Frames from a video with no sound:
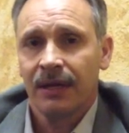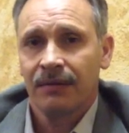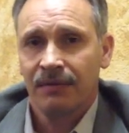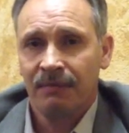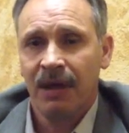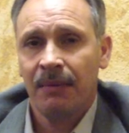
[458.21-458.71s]

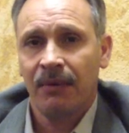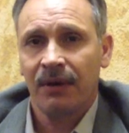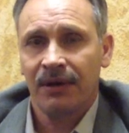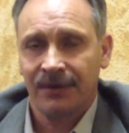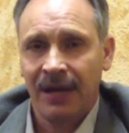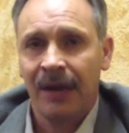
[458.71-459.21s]
Remember,
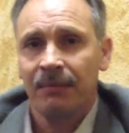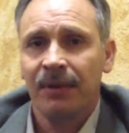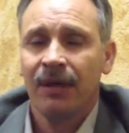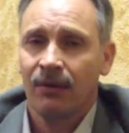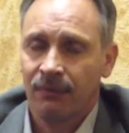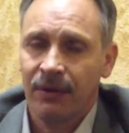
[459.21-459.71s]
it's got to
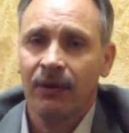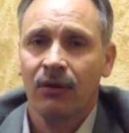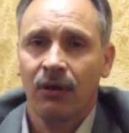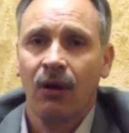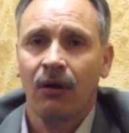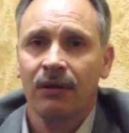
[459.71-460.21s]
be a real
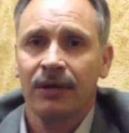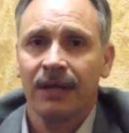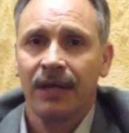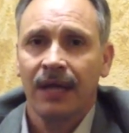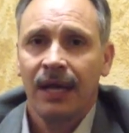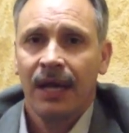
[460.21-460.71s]

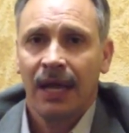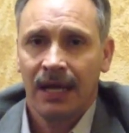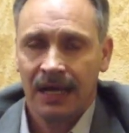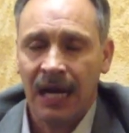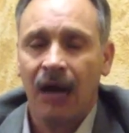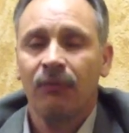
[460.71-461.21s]
calling,
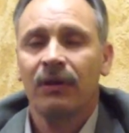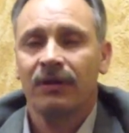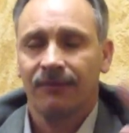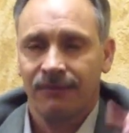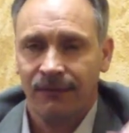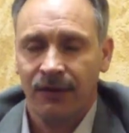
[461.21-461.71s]
and God will
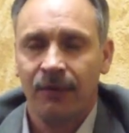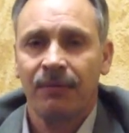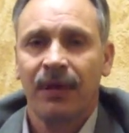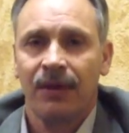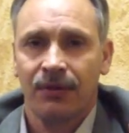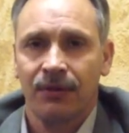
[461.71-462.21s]
confirm
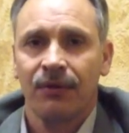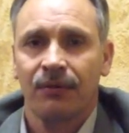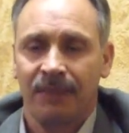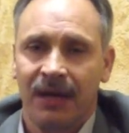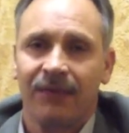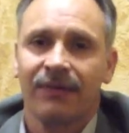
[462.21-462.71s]
that through the
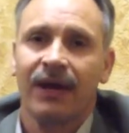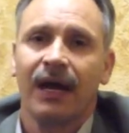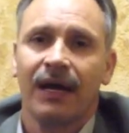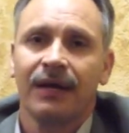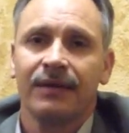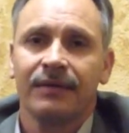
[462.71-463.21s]
man of God.